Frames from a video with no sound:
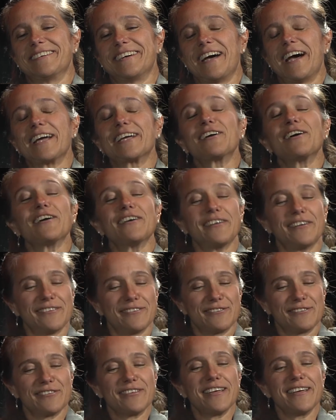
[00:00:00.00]
I got
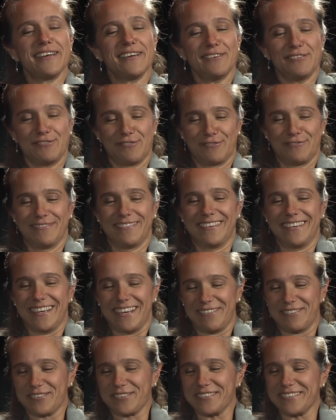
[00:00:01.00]
on stage
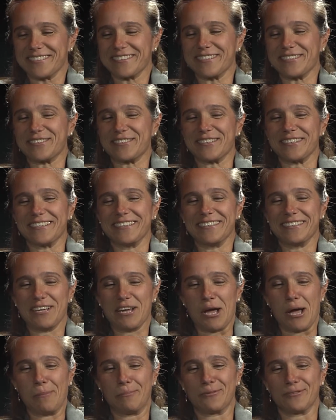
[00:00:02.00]
after such a
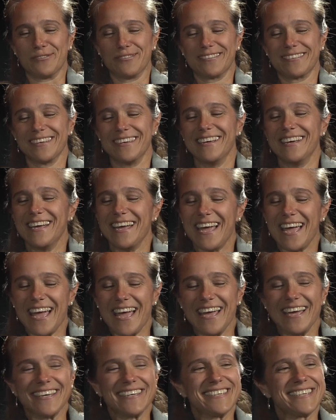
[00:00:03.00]
absence,
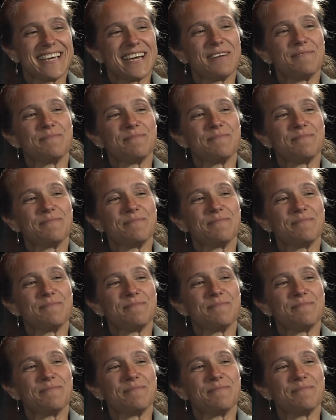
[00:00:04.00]
and